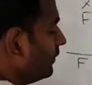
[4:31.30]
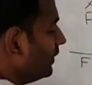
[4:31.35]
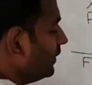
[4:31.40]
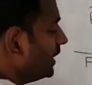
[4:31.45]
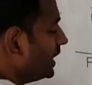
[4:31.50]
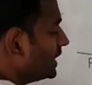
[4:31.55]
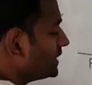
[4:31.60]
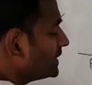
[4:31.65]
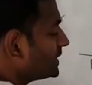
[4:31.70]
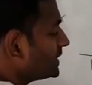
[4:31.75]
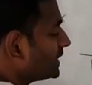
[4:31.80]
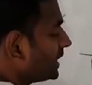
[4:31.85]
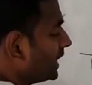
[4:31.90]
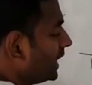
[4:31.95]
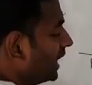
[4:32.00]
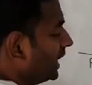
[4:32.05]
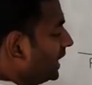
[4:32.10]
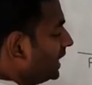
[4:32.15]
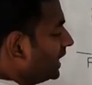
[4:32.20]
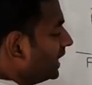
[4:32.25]
Whereas a
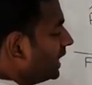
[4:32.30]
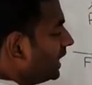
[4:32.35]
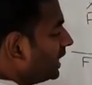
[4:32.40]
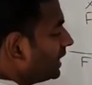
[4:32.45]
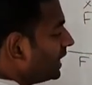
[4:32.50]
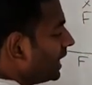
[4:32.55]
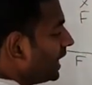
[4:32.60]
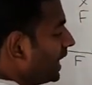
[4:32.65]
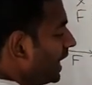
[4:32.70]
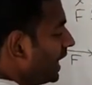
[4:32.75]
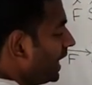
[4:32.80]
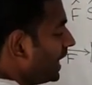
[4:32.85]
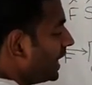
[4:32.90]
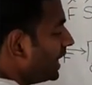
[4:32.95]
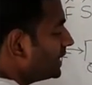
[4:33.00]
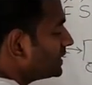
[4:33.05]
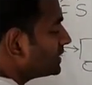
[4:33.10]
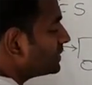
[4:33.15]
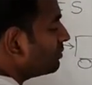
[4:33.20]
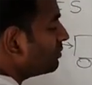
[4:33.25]
scalar
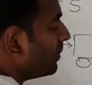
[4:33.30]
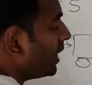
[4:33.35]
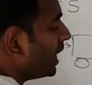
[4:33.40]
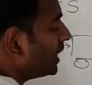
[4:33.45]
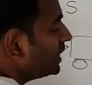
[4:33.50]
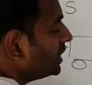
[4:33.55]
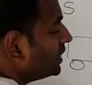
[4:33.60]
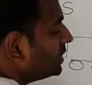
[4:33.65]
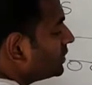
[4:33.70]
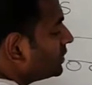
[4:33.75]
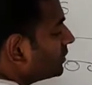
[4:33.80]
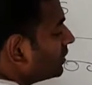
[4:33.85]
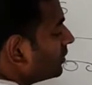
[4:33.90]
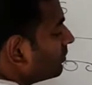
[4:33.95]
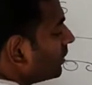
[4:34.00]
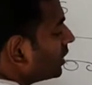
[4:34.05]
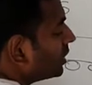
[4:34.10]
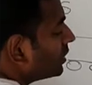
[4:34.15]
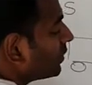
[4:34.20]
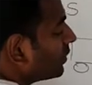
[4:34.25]
has
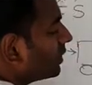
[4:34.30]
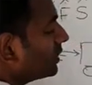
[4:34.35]
magnitude but